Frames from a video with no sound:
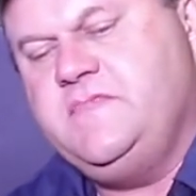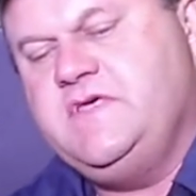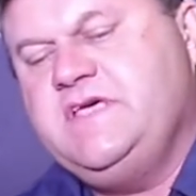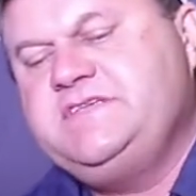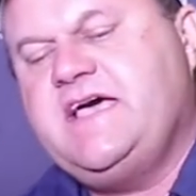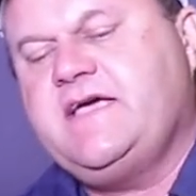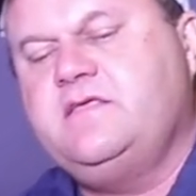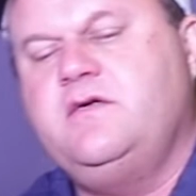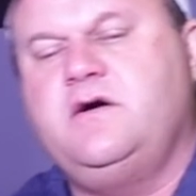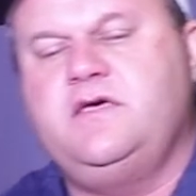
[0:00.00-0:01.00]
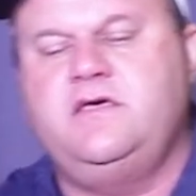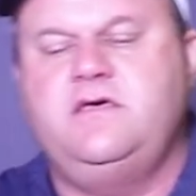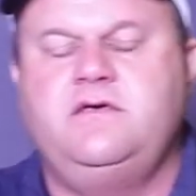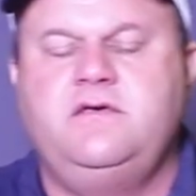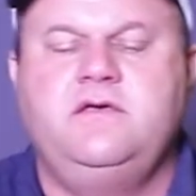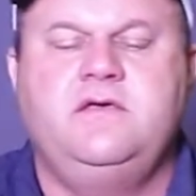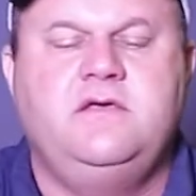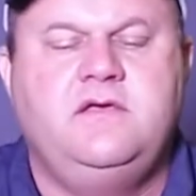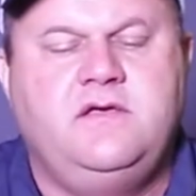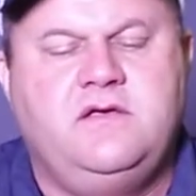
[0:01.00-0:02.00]
the exact die.
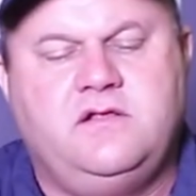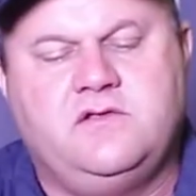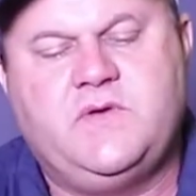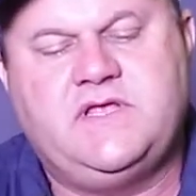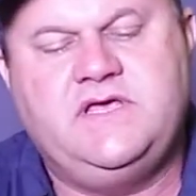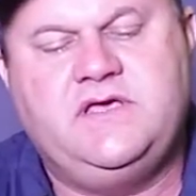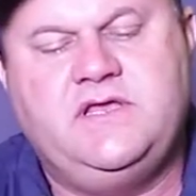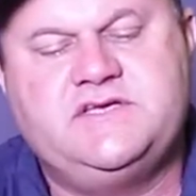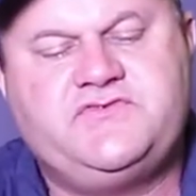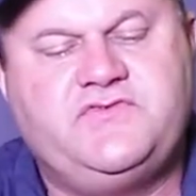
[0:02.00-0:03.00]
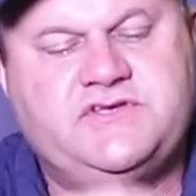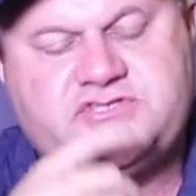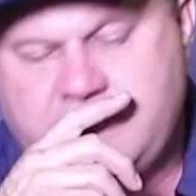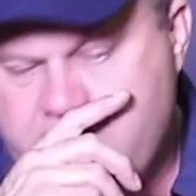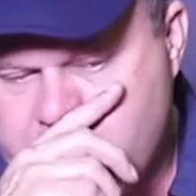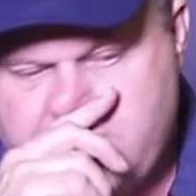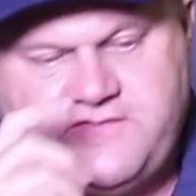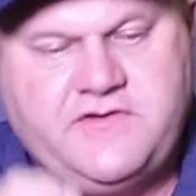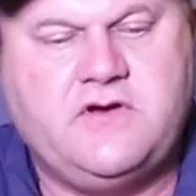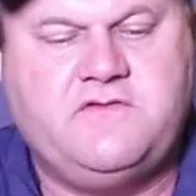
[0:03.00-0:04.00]
I'll quickly show you a
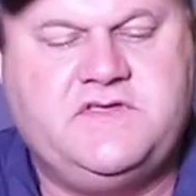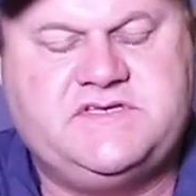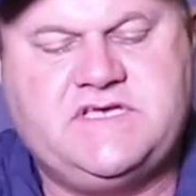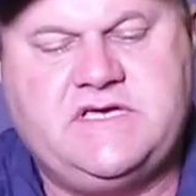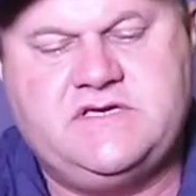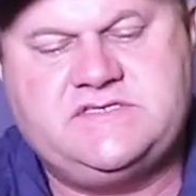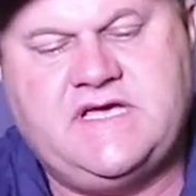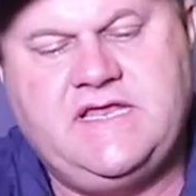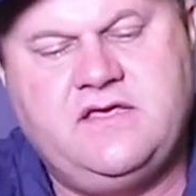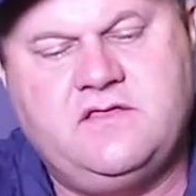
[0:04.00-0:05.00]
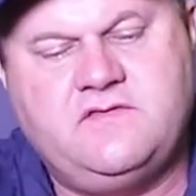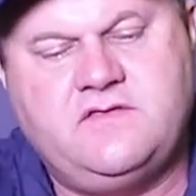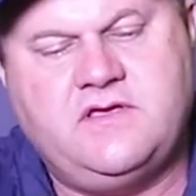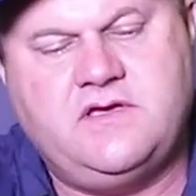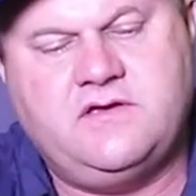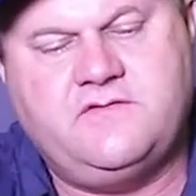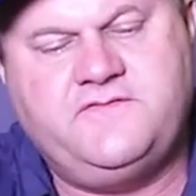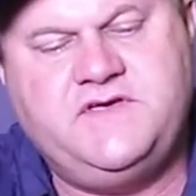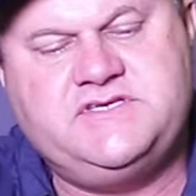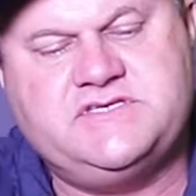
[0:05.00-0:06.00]
few of the salient
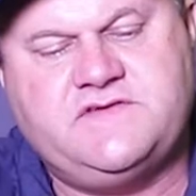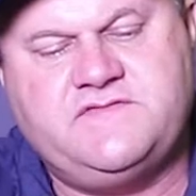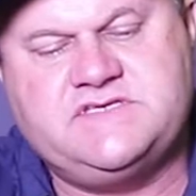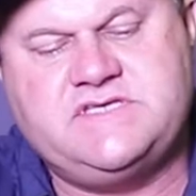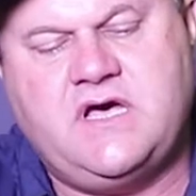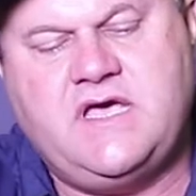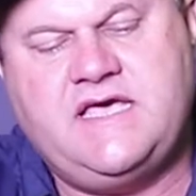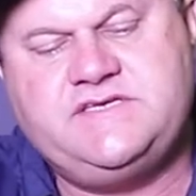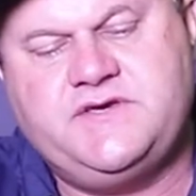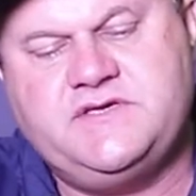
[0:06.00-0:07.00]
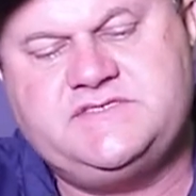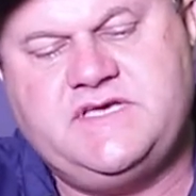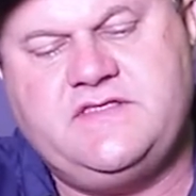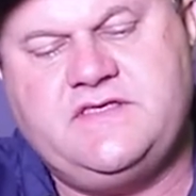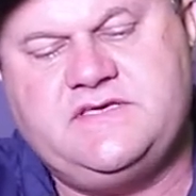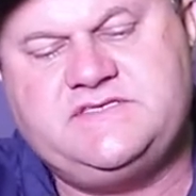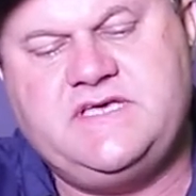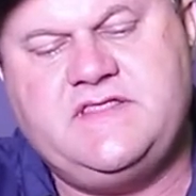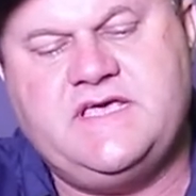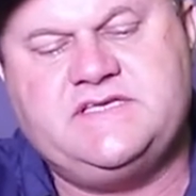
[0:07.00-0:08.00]
features of this die. As you can
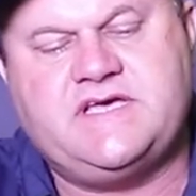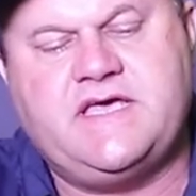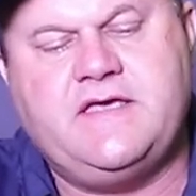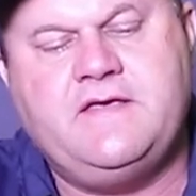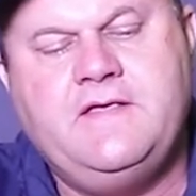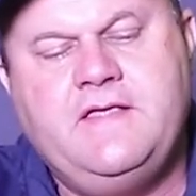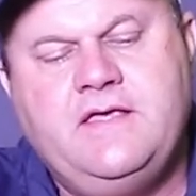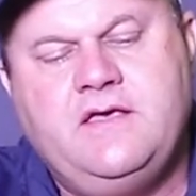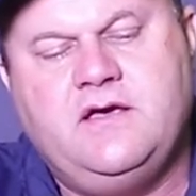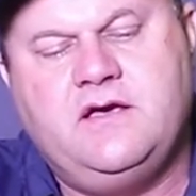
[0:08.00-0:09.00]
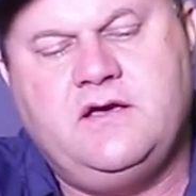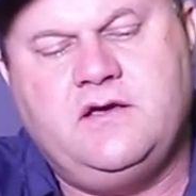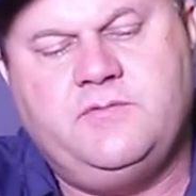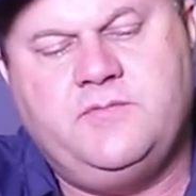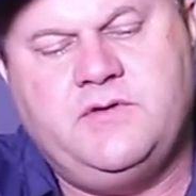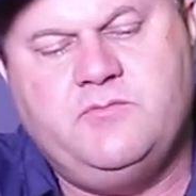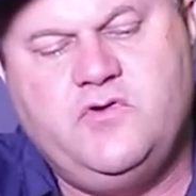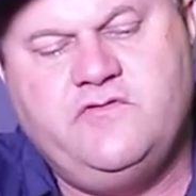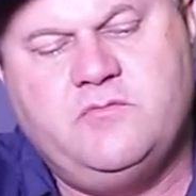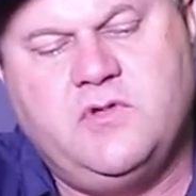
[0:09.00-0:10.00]
see there's a
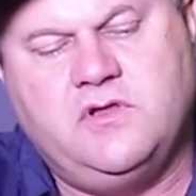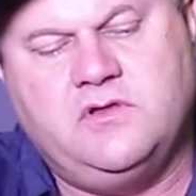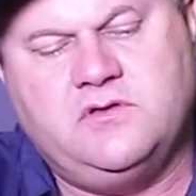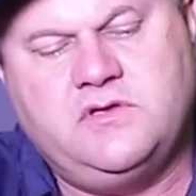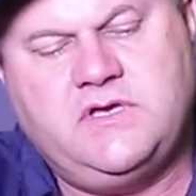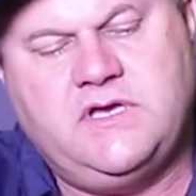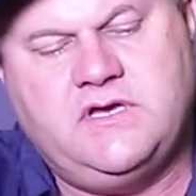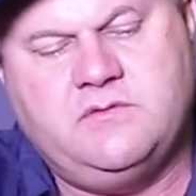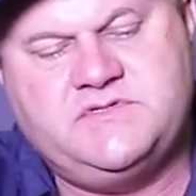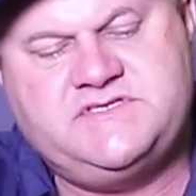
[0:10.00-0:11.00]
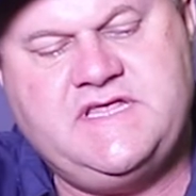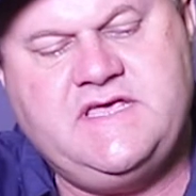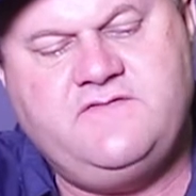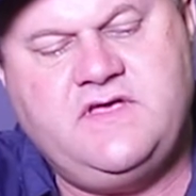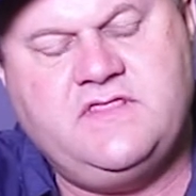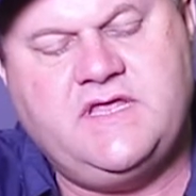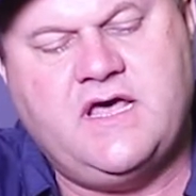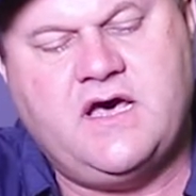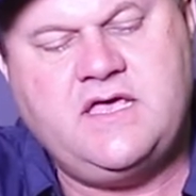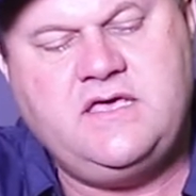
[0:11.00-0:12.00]
movable sleeve in the
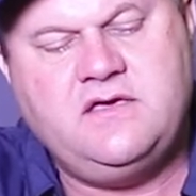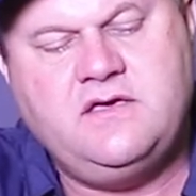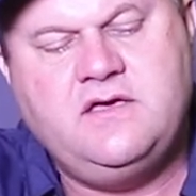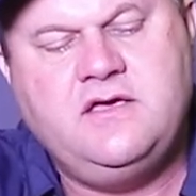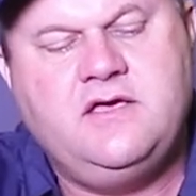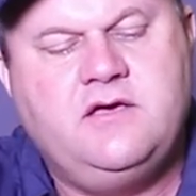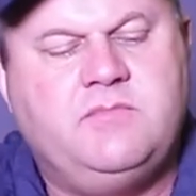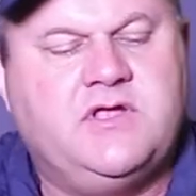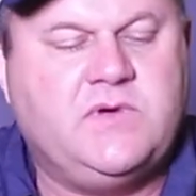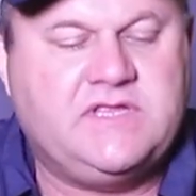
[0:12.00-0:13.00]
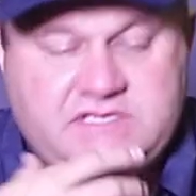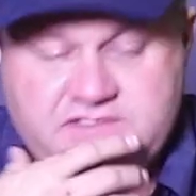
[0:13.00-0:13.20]
die, but what